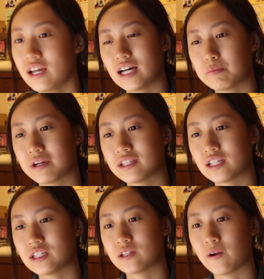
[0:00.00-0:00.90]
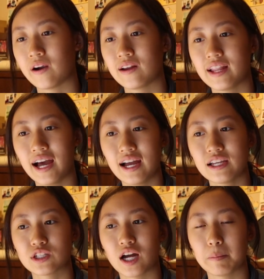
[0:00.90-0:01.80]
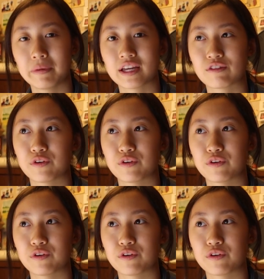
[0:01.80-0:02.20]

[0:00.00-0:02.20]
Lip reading: that brings us to our last topic